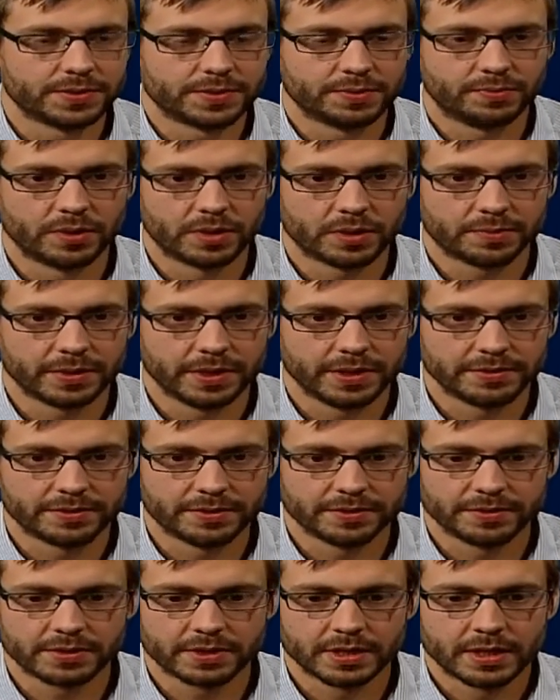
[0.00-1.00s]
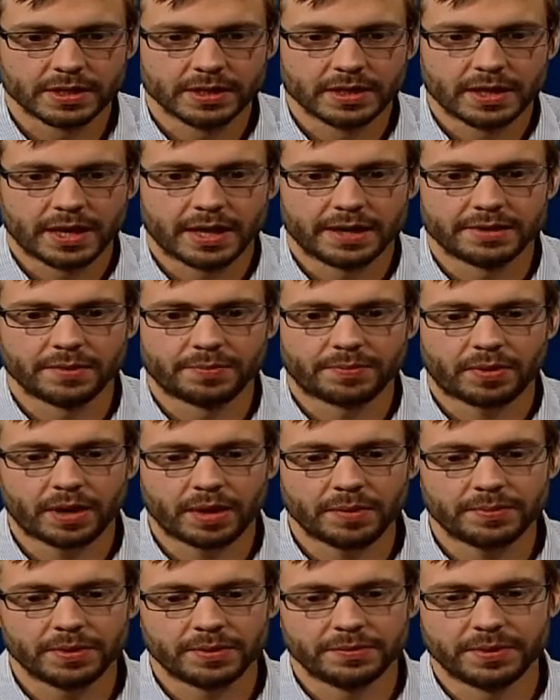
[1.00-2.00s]
for bringing the internet into our homes
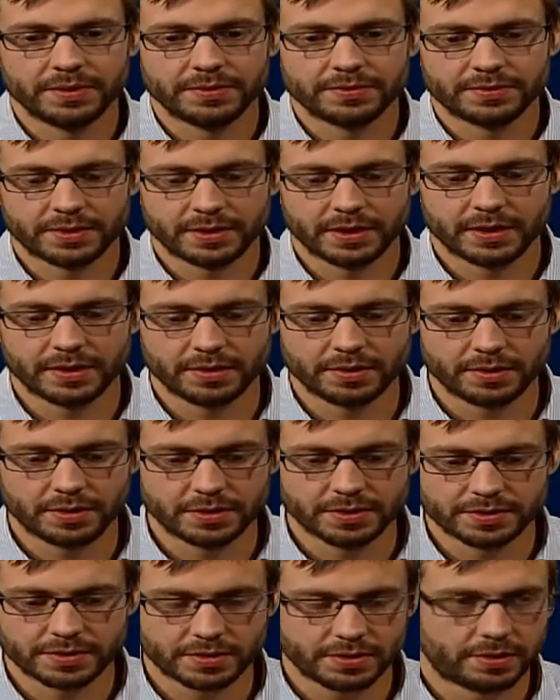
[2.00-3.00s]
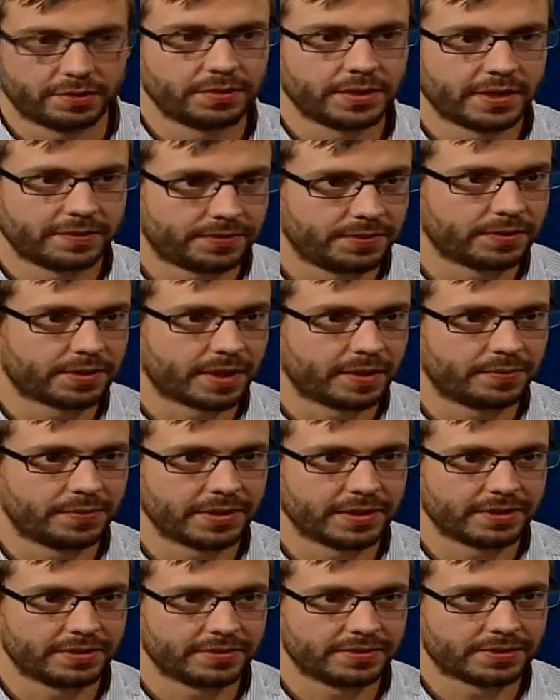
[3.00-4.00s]
and workplaces. And the problem
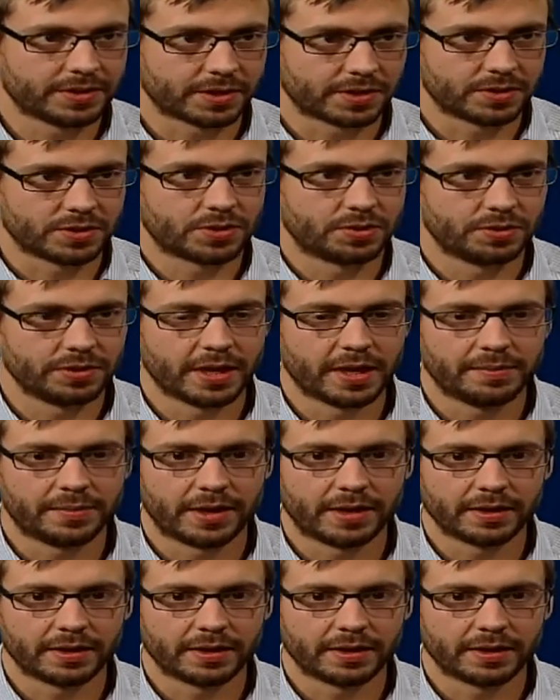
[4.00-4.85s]
is that there's only